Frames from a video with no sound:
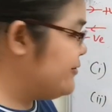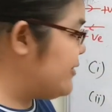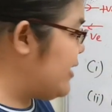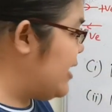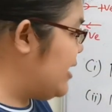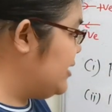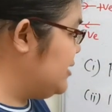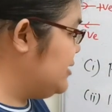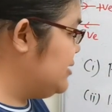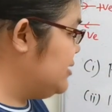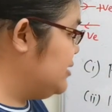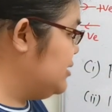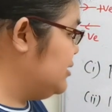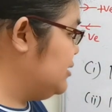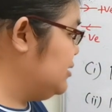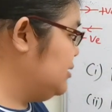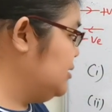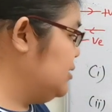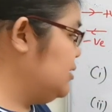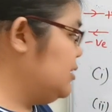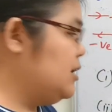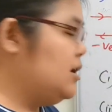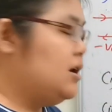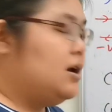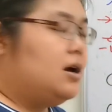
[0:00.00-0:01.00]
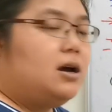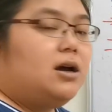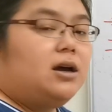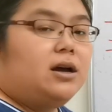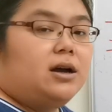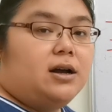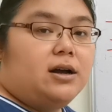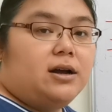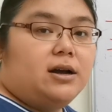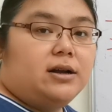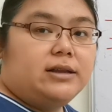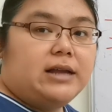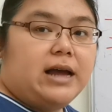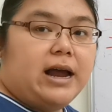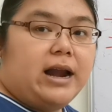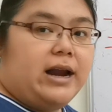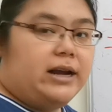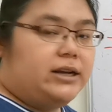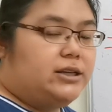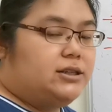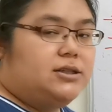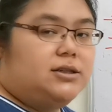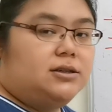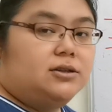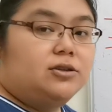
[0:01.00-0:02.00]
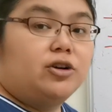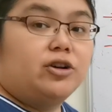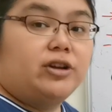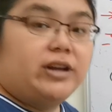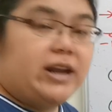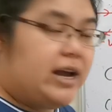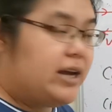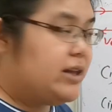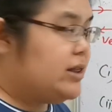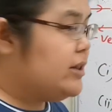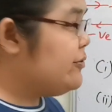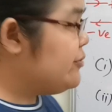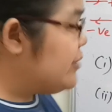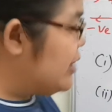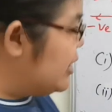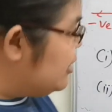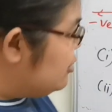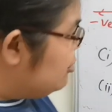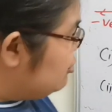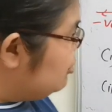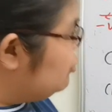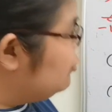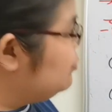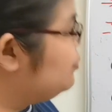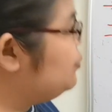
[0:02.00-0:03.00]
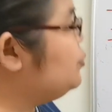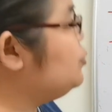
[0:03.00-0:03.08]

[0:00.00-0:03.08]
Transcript: final direction got negative, then you need to